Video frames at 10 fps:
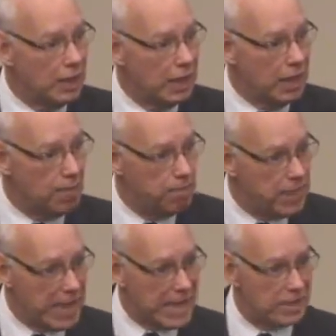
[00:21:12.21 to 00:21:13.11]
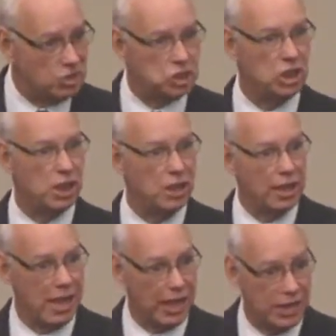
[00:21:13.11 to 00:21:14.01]
impeach
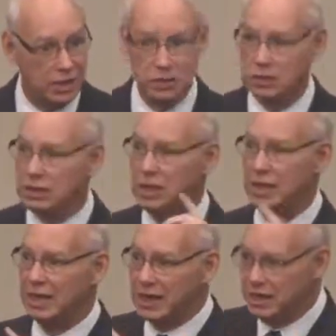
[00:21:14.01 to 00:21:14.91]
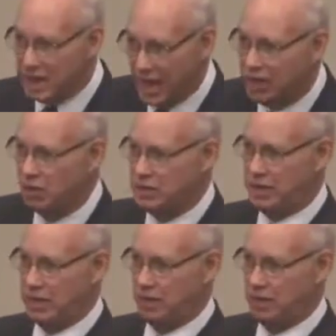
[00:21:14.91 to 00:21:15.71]
his integrity.